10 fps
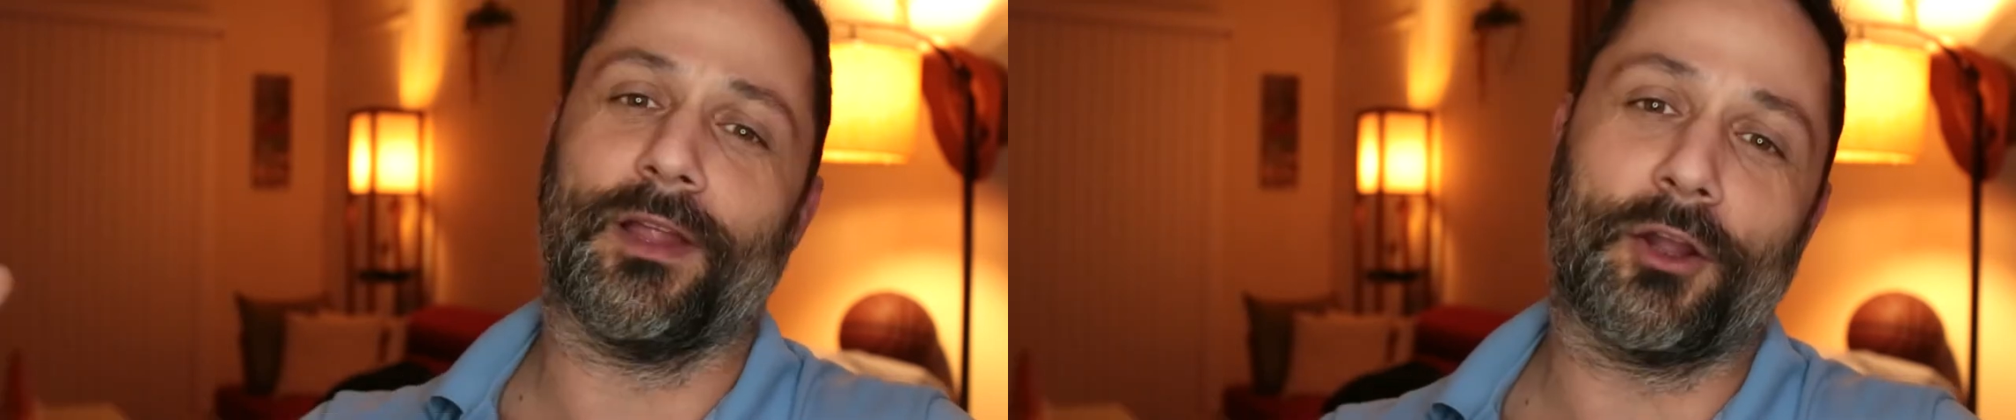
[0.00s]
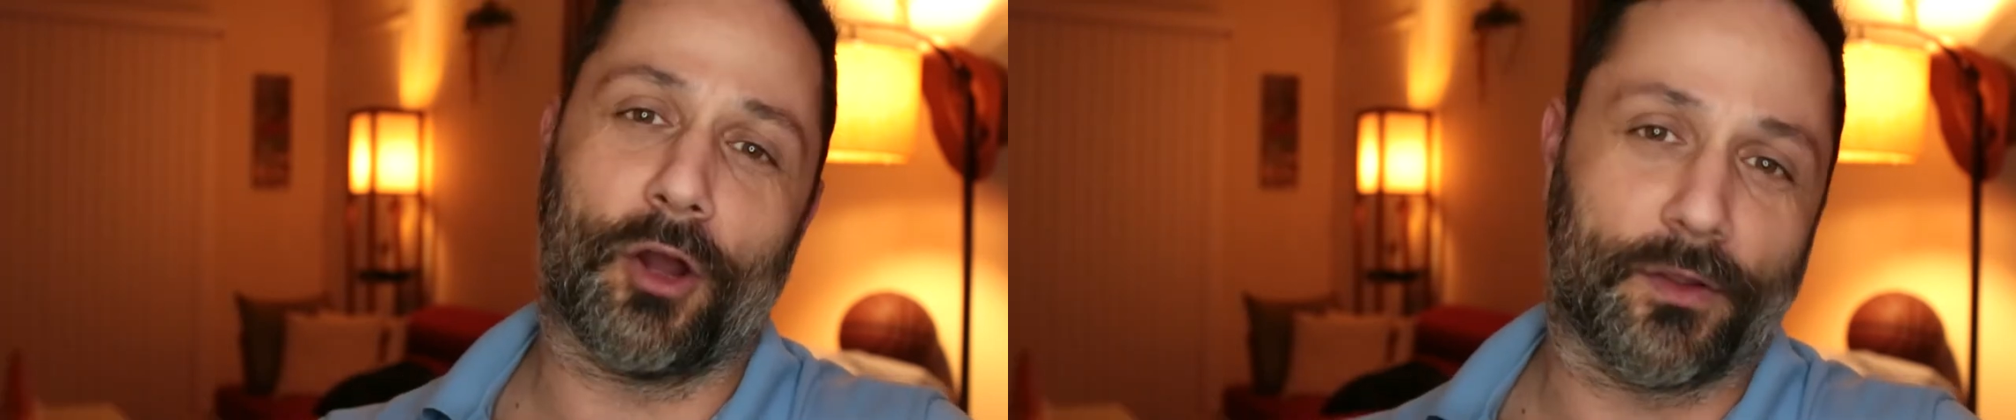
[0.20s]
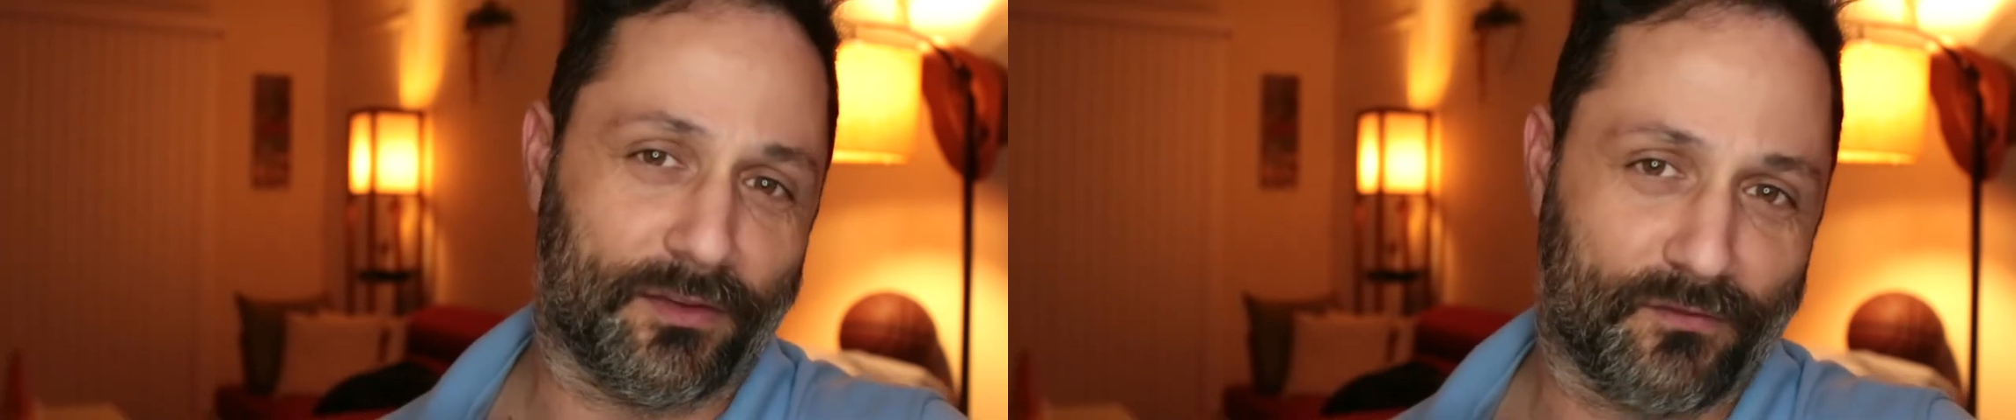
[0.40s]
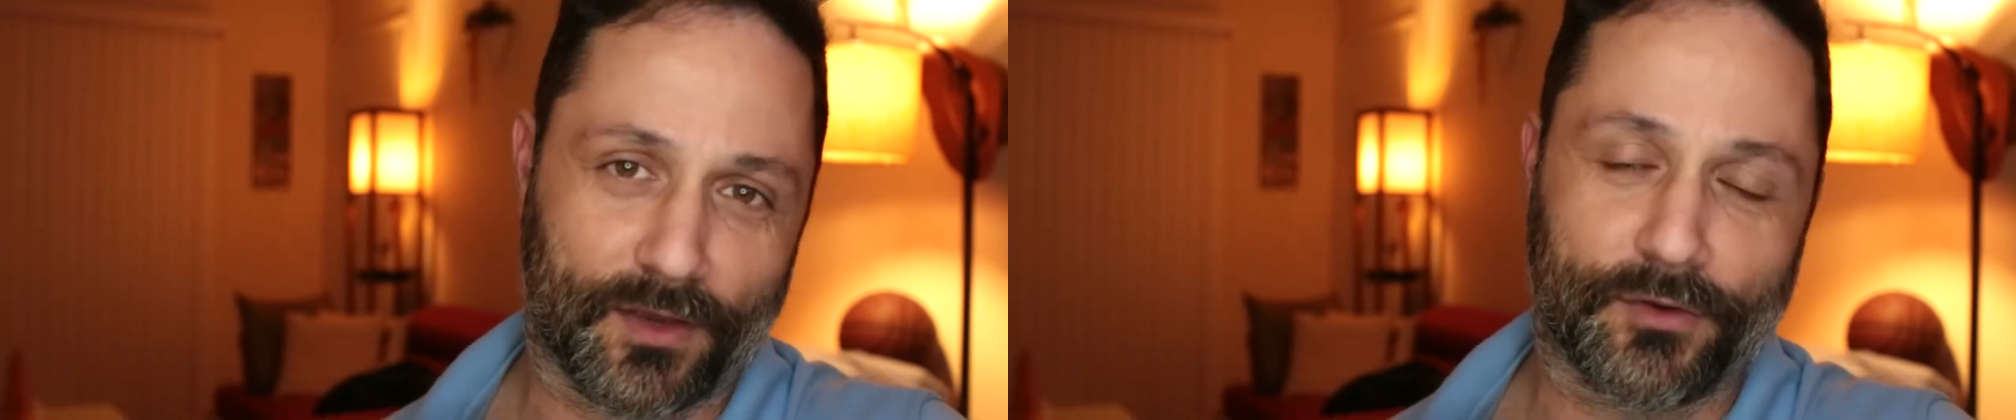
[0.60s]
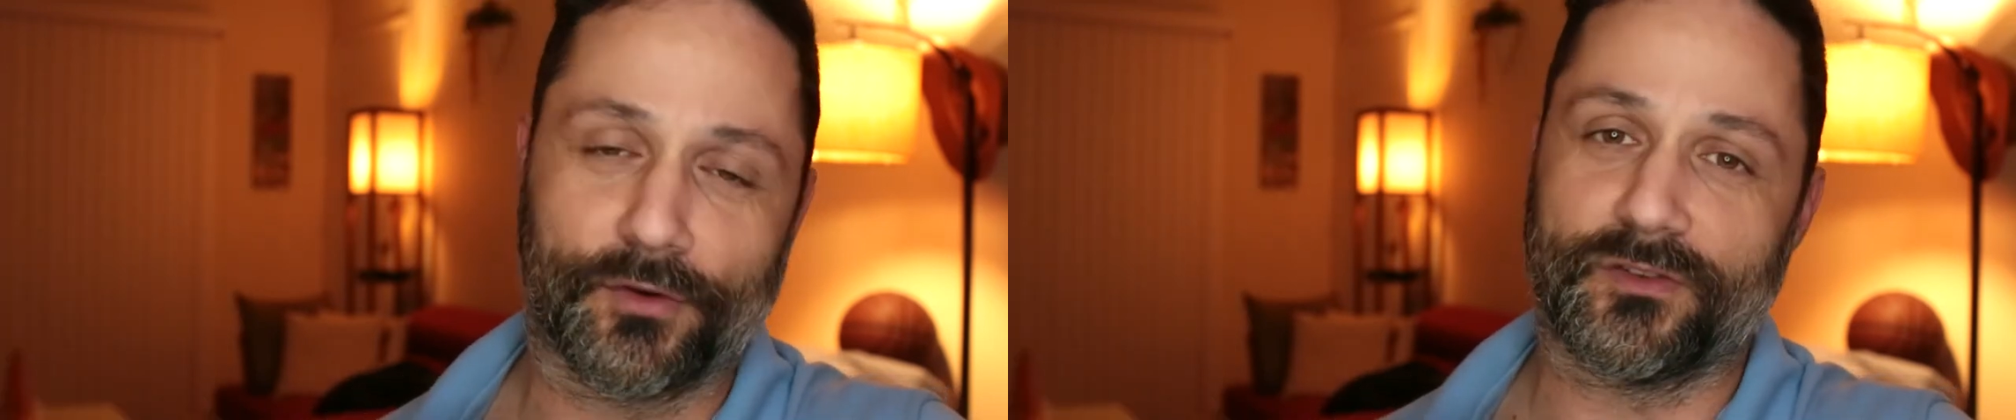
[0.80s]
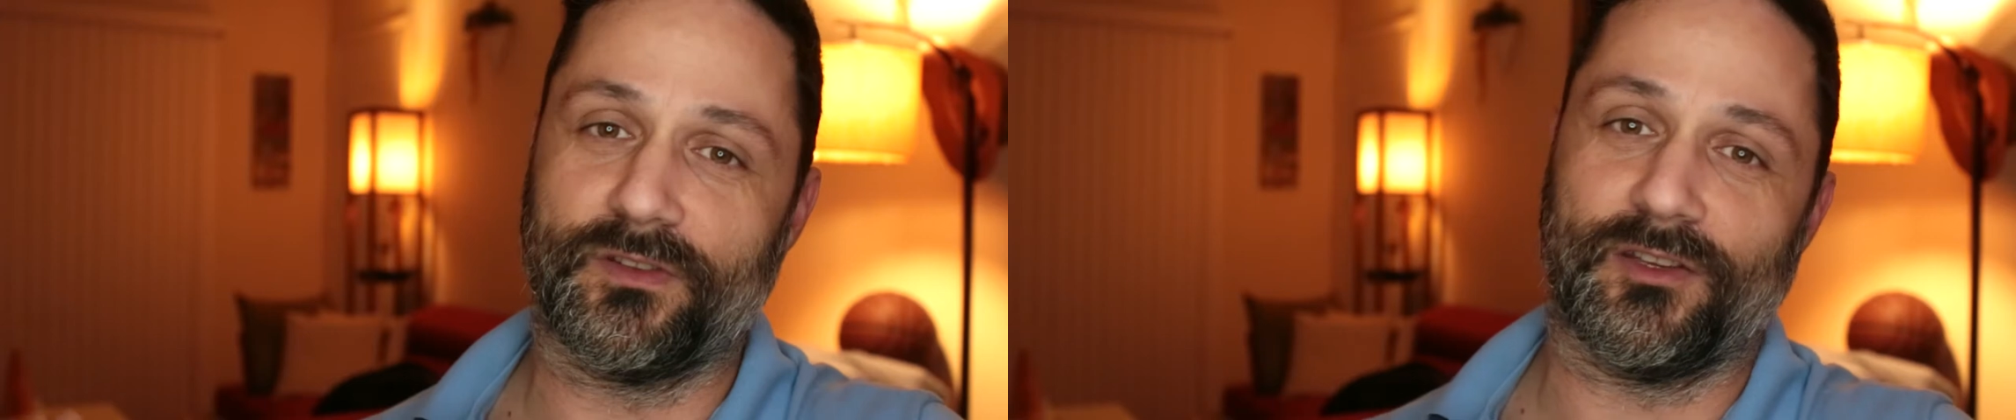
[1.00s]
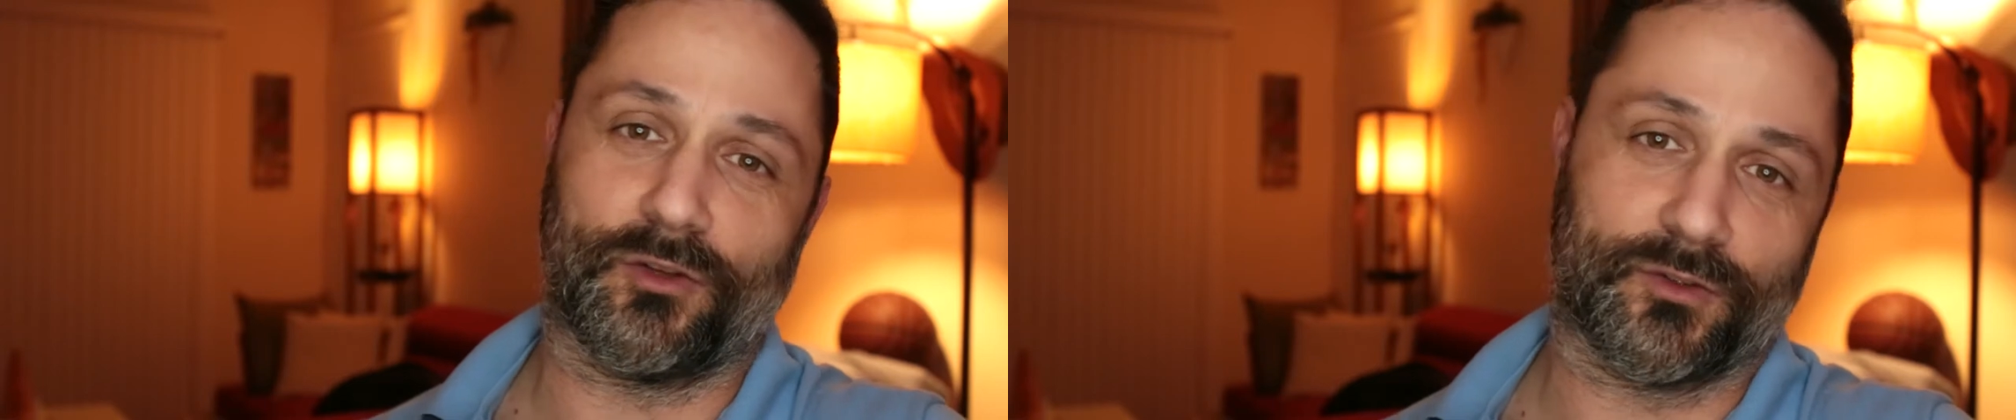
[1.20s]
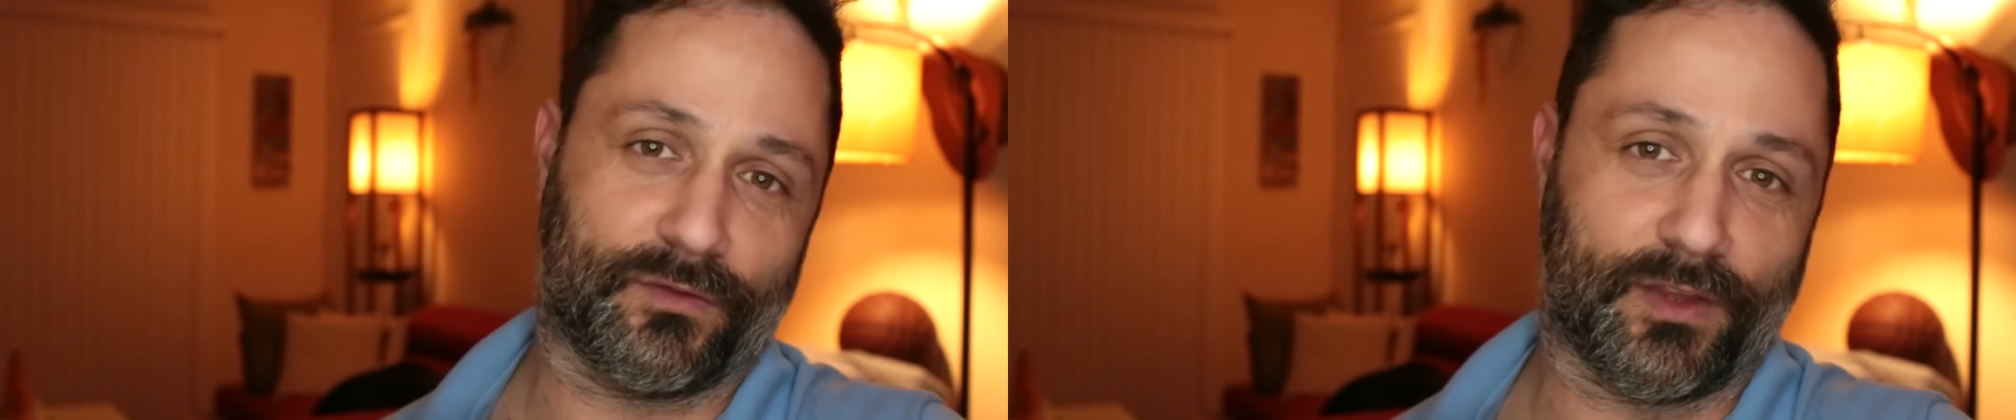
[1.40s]
like calling vendors and these
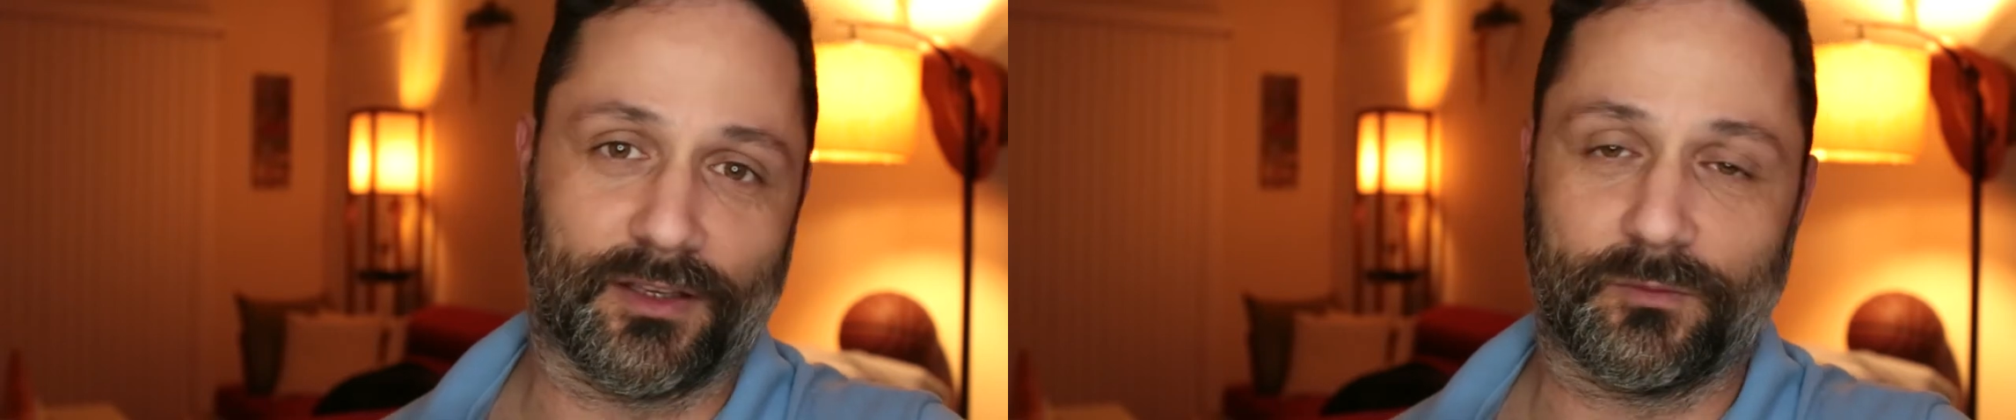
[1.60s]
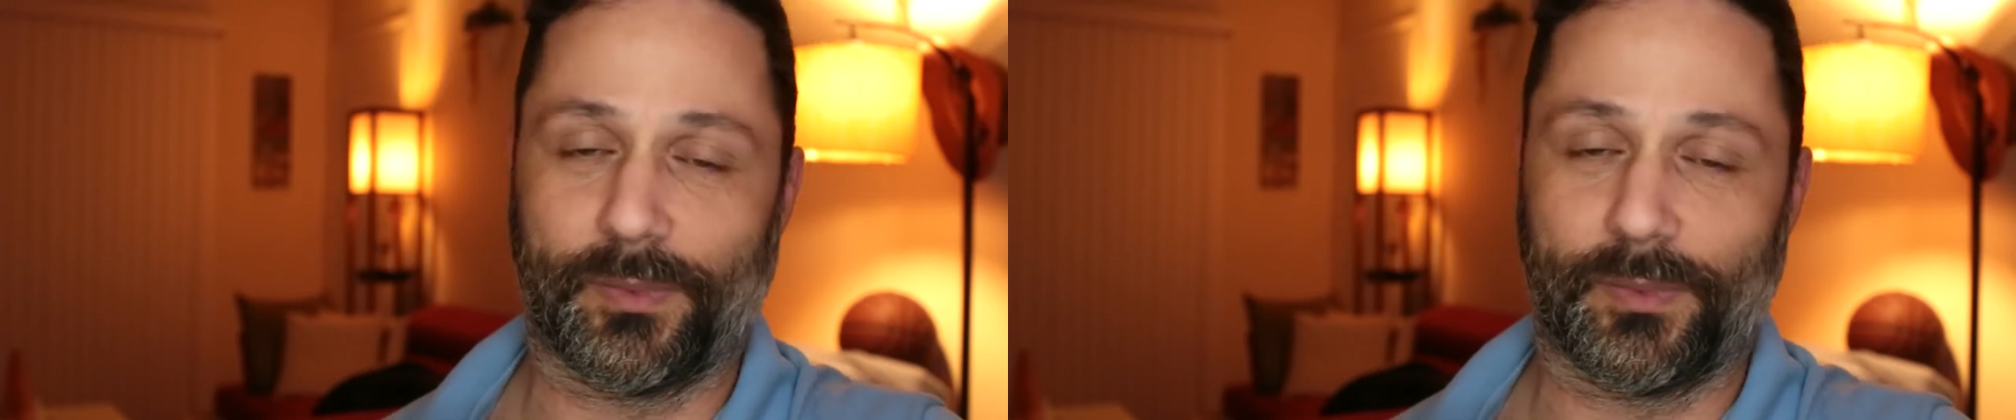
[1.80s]
sorts of things,